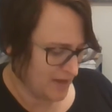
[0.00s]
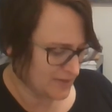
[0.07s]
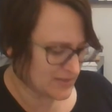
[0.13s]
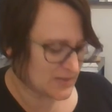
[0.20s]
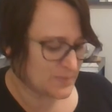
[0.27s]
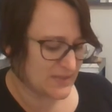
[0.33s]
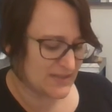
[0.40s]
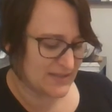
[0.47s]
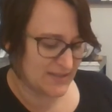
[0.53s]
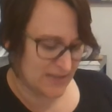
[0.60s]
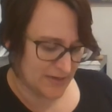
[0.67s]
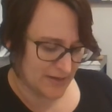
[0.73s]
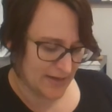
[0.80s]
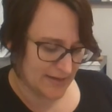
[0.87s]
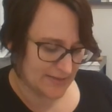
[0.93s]
Most
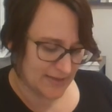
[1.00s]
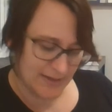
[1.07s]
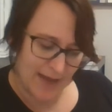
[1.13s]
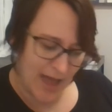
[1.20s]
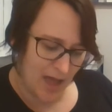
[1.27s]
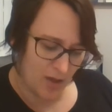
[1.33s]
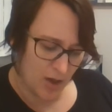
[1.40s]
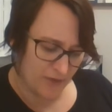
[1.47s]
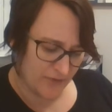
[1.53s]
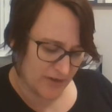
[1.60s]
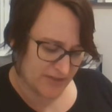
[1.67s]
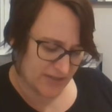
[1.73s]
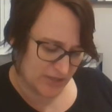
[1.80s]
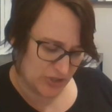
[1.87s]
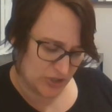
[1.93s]
mysterious. And now over
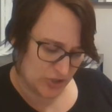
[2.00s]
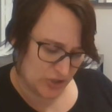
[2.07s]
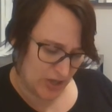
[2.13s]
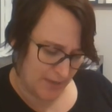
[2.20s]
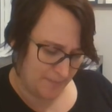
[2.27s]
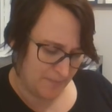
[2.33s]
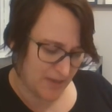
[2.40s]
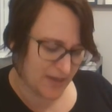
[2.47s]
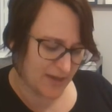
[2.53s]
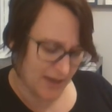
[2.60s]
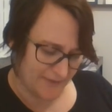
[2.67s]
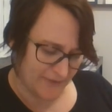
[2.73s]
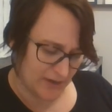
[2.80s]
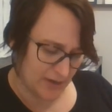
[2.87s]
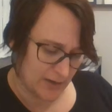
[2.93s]
to Jim
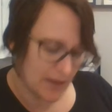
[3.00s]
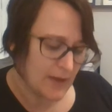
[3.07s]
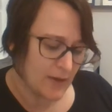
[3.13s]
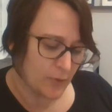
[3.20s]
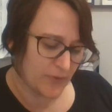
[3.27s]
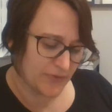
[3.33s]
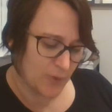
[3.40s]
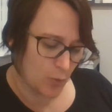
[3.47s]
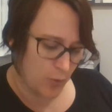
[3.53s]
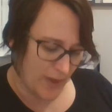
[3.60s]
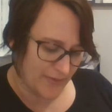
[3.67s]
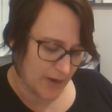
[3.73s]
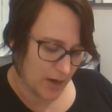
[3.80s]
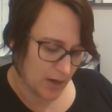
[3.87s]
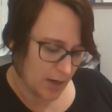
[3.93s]
McGuffin with the
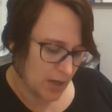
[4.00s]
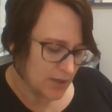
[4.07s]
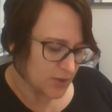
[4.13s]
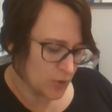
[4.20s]
weather.